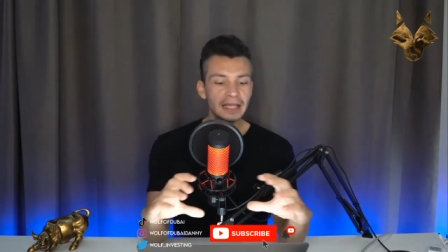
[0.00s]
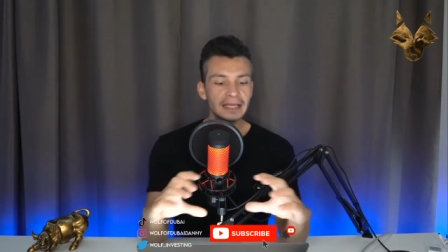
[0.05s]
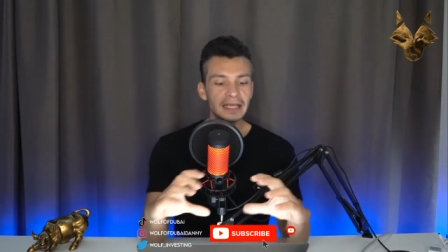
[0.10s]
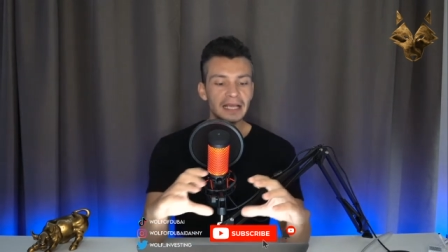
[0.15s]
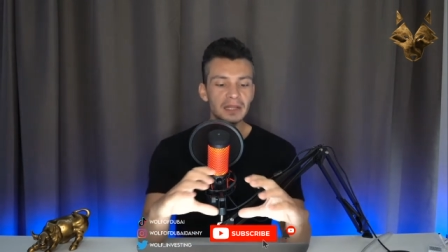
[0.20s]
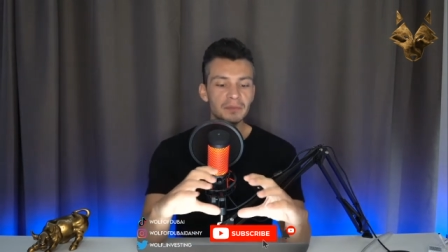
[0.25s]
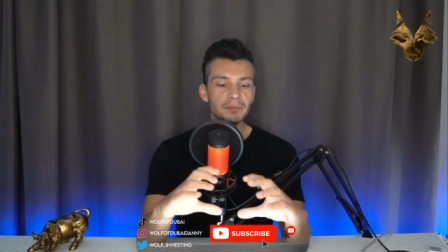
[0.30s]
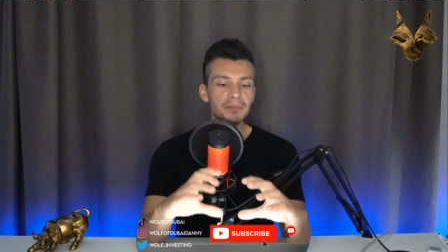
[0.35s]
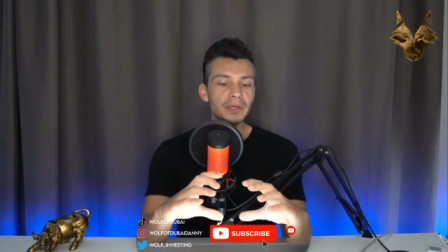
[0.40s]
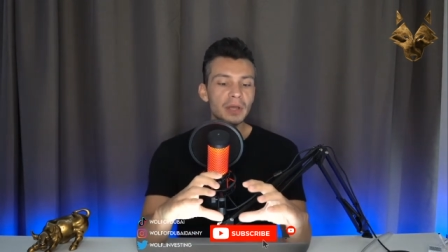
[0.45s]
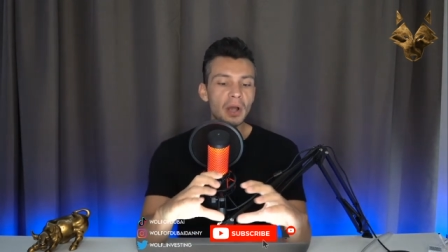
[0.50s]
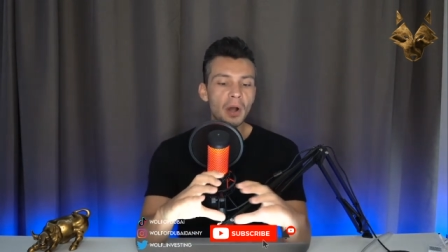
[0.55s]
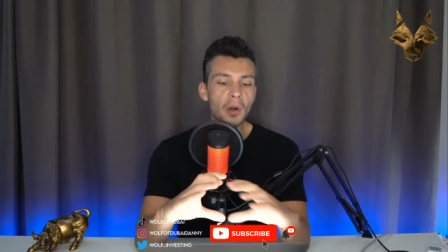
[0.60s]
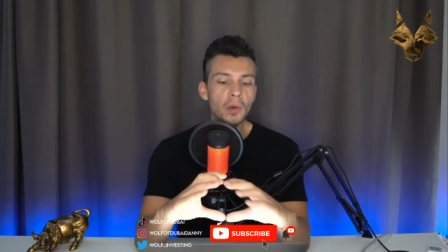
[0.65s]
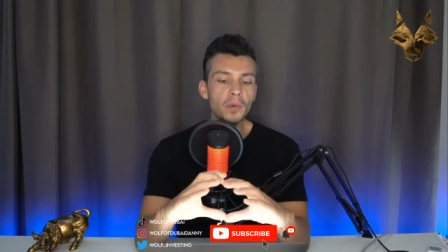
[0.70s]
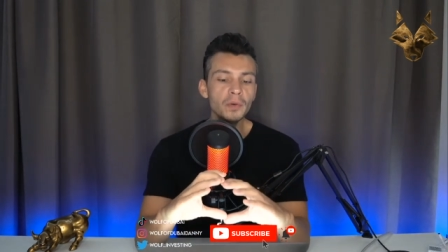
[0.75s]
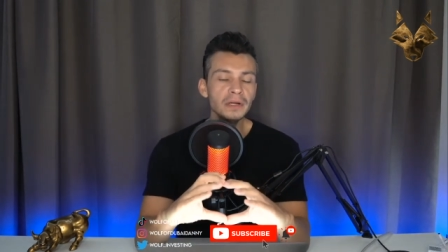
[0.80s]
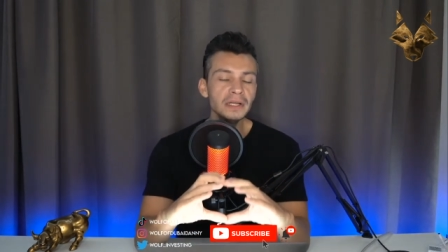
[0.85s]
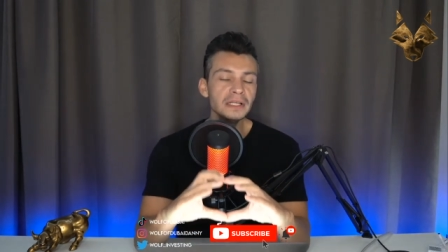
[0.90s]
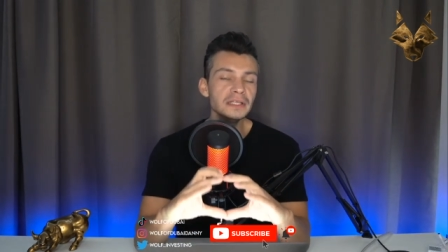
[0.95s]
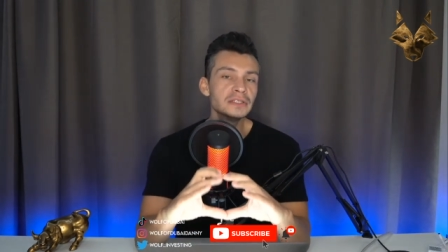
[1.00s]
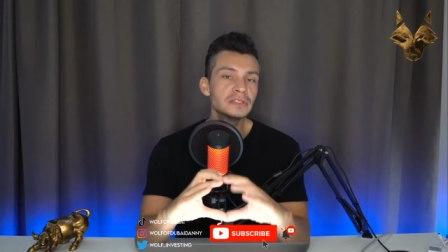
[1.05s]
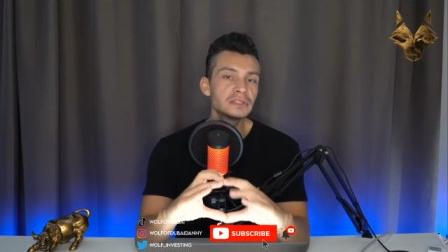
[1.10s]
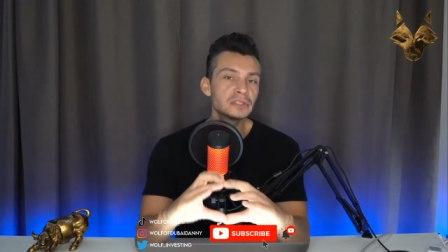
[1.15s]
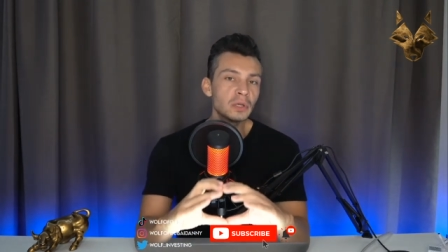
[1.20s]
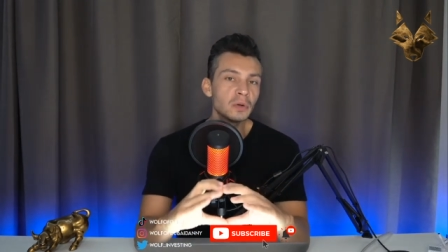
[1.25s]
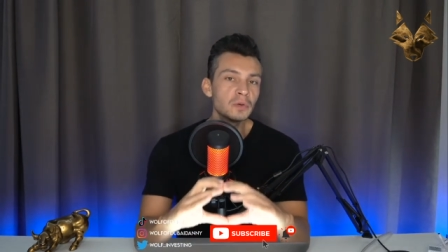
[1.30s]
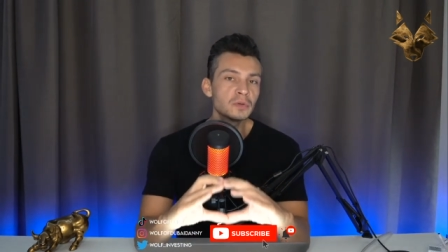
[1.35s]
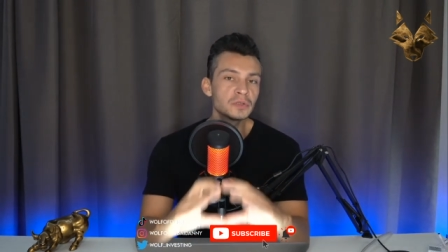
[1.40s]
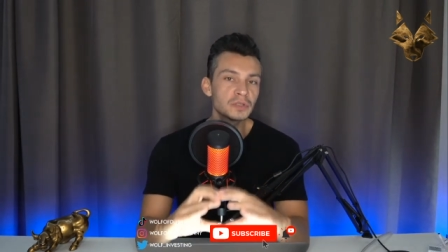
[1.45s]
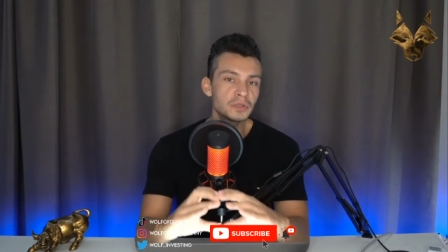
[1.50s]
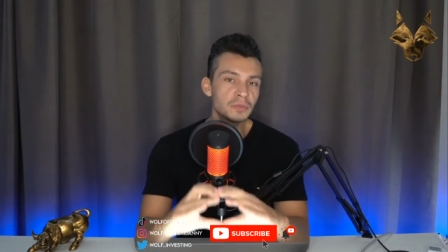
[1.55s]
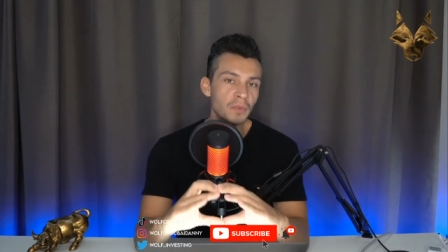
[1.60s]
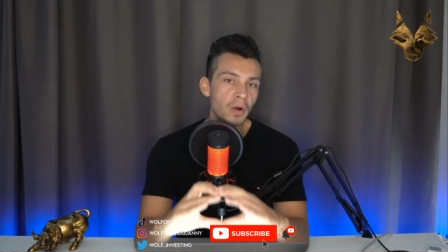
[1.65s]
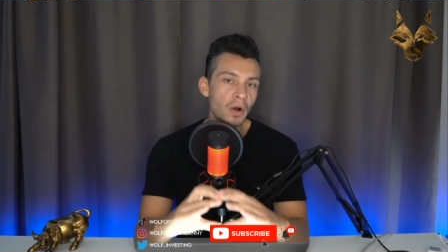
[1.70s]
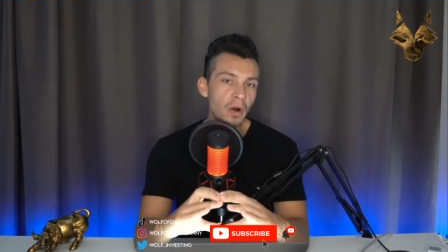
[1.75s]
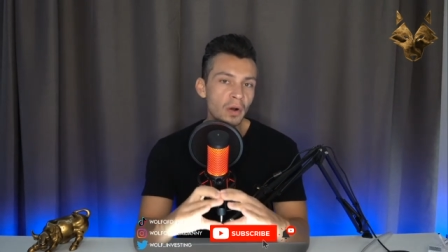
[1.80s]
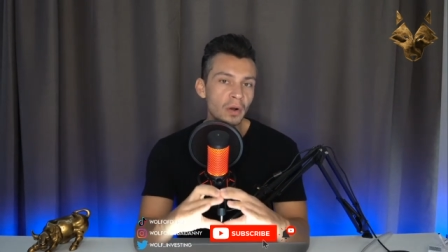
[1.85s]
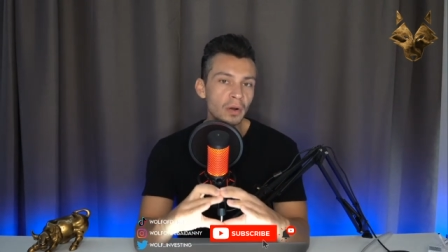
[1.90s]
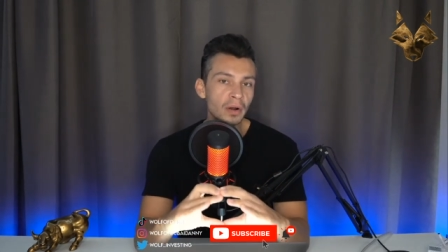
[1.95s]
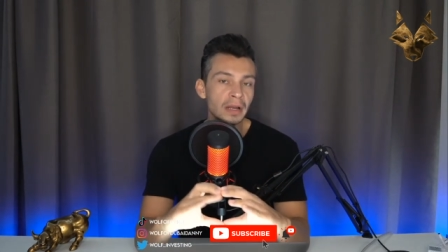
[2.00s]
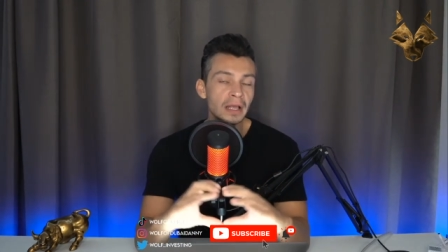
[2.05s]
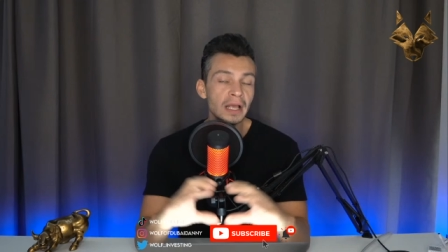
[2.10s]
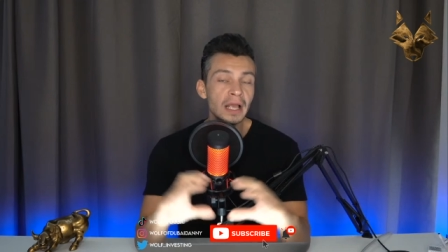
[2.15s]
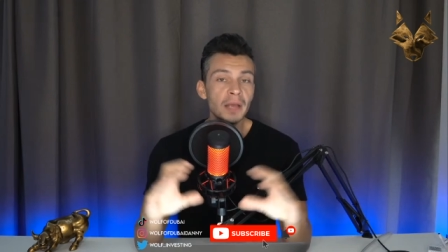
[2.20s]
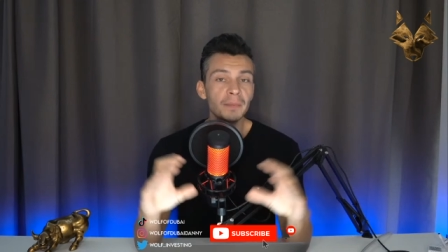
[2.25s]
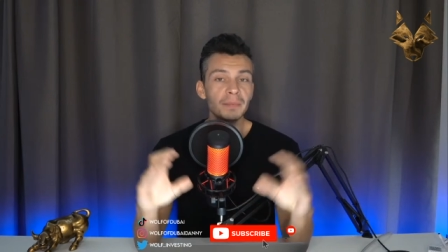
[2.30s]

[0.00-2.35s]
can be only so small